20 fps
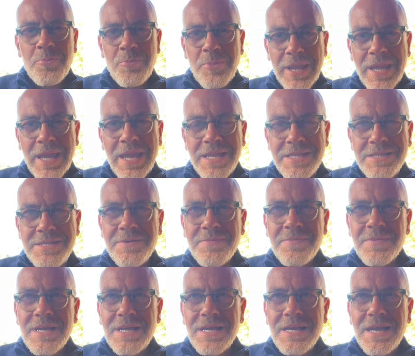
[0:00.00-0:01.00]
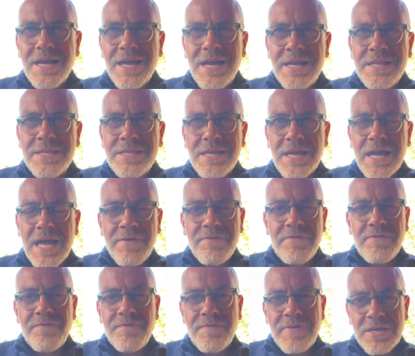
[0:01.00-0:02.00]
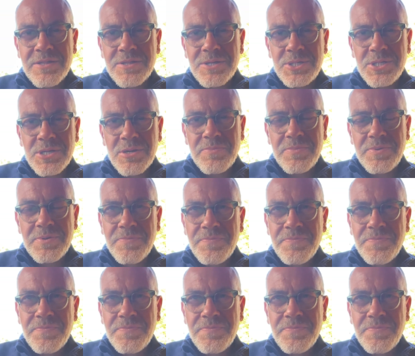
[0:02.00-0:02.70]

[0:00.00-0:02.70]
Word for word: bread, and having fellowship.